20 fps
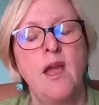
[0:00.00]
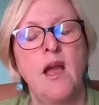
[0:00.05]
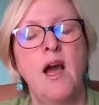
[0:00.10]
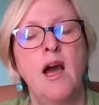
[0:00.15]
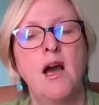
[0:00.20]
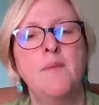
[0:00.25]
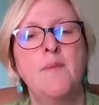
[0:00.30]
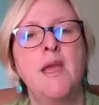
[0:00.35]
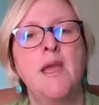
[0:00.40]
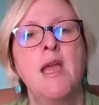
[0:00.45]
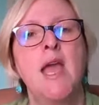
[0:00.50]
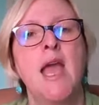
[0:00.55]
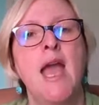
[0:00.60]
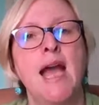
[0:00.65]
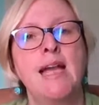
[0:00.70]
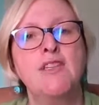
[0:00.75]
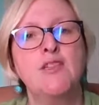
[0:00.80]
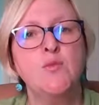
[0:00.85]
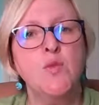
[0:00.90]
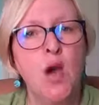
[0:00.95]
And
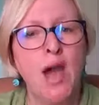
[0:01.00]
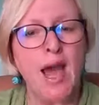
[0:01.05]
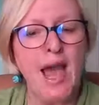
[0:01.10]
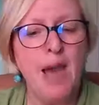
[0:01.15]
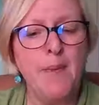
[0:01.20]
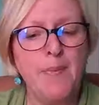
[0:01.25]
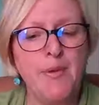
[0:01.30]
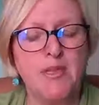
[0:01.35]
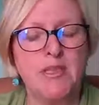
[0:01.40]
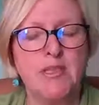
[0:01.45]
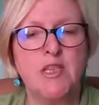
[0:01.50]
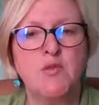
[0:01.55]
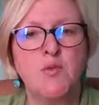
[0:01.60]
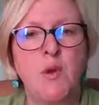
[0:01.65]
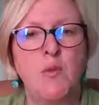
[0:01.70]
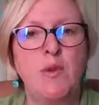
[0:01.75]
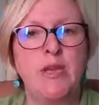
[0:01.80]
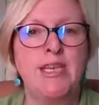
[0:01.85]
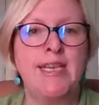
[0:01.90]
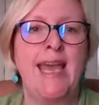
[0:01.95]
so what happens is
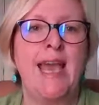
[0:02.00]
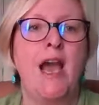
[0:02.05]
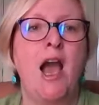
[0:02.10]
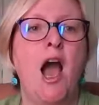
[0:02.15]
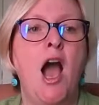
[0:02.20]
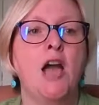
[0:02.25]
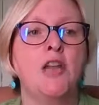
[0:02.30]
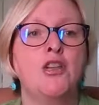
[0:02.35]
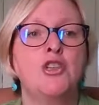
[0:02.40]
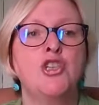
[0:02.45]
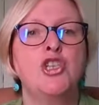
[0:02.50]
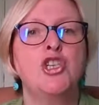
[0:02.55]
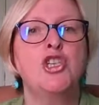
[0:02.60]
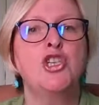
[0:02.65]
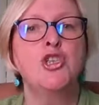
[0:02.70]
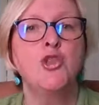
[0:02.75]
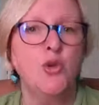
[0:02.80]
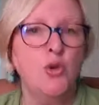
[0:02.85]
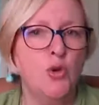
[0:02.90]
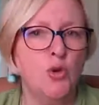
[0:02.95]
when we get
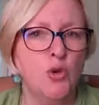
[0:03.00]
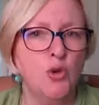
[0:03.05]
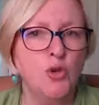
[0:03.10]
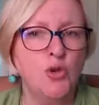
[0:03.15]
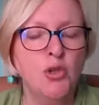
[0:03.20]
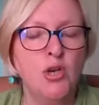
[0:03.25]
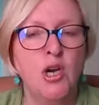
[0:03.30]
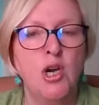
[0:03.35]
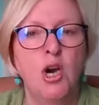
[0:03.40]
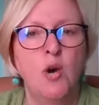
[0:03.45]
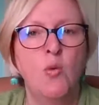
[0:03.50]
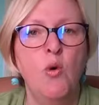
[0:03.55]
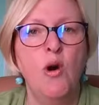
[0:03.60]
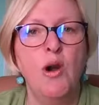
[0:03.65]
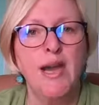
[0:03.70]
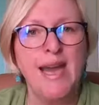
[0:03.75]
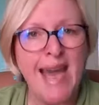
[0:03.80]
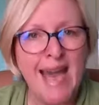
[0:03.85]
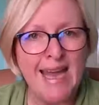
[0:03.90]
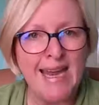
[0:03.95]
unsure,
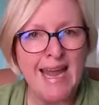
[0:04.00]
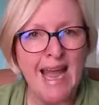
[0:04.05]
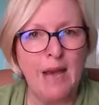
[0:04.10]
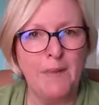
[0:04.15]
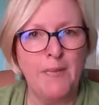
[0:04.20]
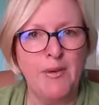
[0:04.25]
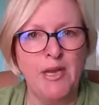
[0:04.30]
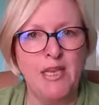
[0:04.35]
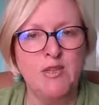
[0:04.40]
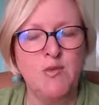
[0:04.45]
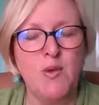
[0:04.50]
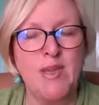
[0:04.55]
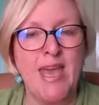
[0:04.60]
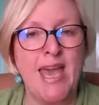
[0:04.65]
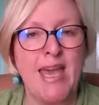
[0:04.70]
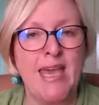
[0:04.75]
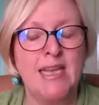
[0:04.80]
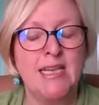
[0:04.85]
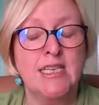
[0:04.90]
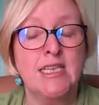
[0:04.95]
what can happen is we
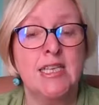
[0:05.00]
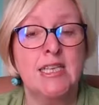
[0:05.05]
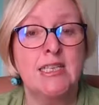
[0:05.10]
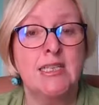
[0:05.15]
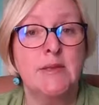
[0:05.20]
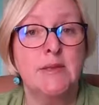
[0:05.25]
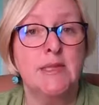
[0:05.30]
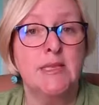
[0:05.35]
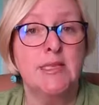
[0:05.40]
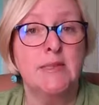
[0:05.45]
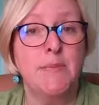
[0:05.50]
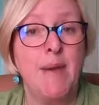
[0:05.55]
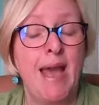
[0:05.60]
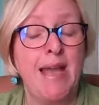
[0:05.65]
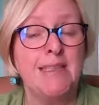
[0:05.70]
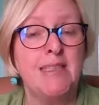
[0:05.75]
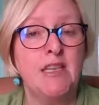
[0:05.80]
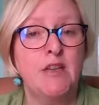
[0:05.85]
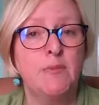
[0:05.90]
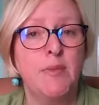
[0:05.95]
get into this
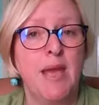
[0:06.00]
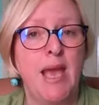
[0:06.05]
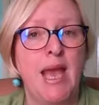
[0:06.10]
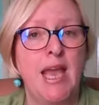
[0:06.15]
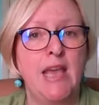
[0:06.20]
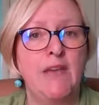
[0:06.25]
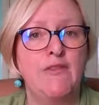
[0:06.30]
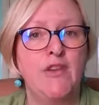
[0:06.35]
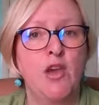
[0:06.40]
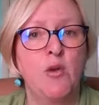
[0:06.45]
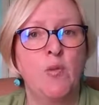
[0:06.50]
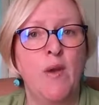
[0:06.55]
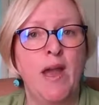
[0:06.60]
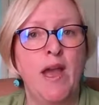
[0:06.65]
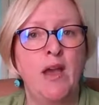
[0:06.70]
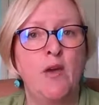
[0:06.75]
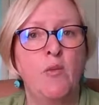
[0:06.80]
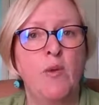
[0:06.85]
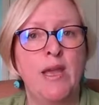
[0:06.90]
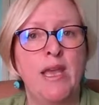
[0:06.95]
pattern of behavior
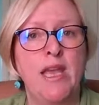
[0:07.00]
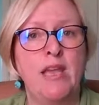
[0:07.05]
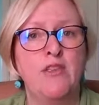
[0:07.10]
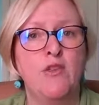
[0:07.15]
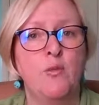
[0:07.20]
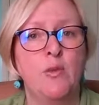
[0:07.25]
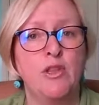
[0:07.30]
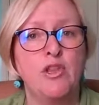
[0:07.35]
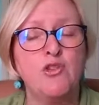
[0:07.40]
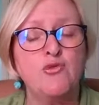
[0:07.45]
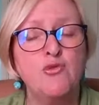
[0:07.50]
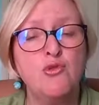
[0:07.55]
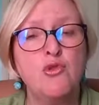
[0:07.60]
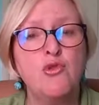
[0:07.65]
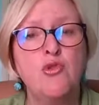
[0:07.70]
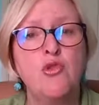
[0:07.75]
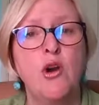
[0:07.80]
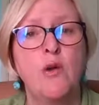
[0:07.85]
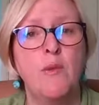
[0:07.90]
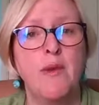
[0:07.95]
where we either
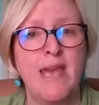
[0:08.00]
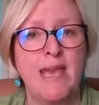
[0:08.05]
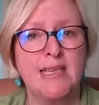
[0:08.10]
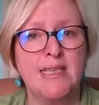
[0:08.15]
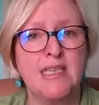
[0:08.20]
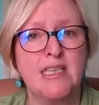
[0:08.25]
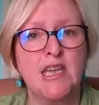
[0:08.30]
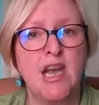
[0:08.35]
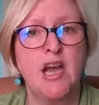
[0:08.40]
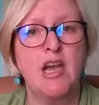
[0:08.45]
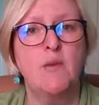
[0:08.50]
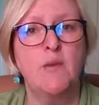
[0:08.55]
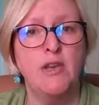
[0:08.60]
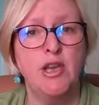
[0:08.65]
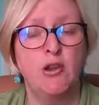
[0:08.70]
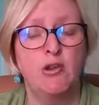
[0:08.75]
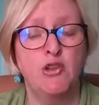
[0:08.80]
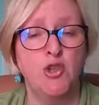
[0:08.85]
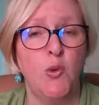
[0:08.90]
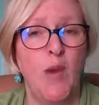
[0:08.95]
withdraw and we get stuck and we
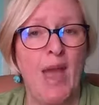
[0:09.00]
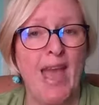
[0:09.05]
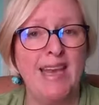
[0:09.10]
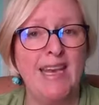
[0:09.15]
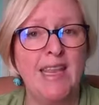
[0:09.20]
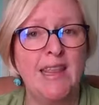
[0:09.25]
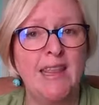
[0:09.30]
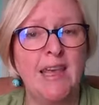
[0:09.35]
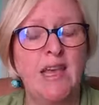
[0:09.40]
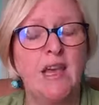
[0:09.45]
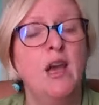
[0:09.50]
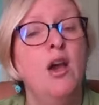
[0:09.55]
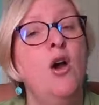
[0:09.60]
don't do anything,